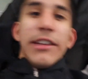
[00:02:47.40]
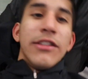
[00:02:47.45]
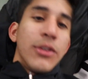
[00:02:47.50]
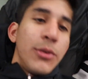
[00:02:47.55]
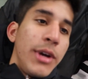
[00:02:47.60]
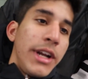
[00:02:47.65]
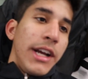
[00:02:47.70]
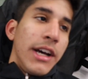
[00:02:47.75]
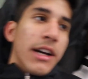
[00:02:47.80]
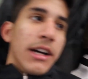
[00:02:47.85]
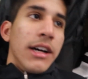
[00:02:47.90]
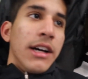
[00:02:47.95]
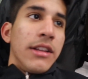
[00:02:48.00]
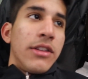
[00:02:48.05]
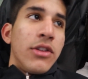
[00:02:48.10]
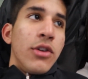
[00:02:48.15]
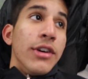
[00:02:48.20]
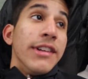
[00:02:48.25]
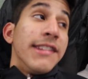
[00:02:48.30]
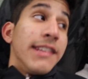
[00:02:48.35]
Nixon ran
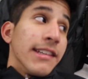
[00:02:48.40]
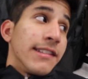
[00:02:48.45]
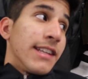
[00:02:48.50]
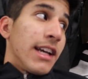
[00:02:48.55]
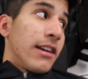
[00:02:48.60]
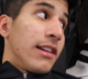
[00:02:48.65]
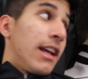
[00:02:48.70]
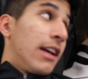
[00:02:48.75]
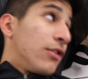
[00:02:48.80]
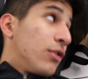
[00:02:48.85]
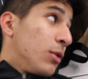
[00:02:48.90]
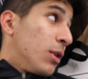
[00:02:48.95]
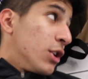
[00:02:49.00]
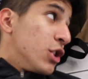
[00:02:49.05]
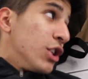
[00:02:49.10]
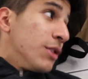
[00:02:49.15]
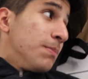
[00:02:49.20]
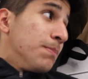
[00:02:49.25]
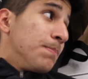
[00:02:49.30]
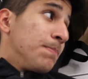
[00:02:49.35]
a 36 second last
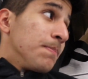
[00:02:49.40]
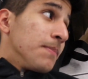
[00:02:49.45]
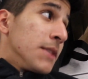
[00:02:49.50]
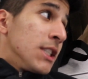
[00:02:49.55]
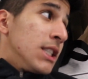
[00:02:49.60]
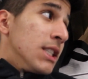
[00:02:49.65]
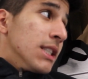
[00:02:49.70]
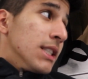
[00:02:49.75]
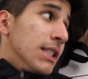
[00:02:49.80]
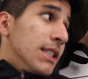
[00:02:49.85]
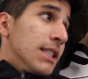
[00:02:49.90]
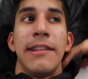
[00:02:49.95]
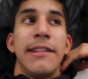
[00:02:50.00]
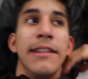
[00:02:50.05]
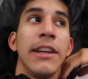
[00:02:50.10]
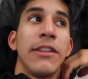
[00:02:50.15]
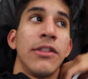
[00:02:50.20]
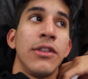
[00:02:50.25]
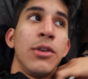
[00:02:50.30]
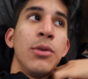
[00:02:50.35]
200. Yes.
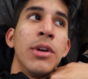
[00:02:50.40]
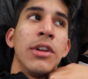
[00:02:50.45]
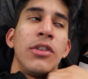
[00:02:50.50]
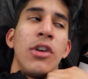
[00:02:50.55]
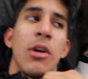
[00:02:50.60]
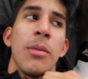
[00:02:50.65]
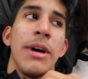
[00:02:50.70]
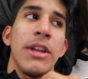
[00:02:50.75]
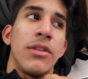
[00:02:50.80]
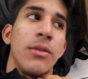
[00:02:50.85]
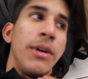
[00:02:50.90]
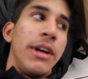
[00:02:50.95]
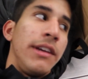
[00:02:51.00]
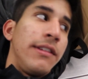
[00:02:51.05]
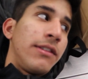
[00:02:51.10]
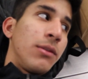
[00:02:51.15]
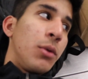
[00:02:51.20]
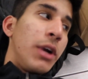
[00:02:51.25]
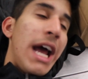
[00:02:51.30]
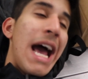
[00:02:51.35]
Nixon, do you want to talk about the
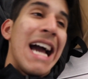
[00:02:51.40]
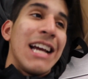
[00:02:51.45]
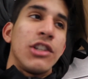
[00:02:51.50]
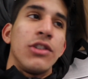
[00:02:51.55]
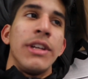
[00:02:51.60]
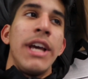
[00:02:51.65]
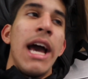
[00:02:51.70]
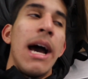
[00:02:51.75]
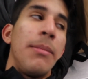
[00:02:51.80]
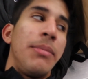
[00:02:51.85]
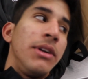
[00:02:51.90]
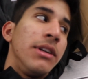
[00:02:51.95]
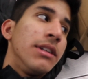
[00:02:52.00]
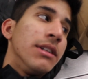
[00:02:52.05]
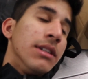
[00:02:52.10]
race? What actually happened?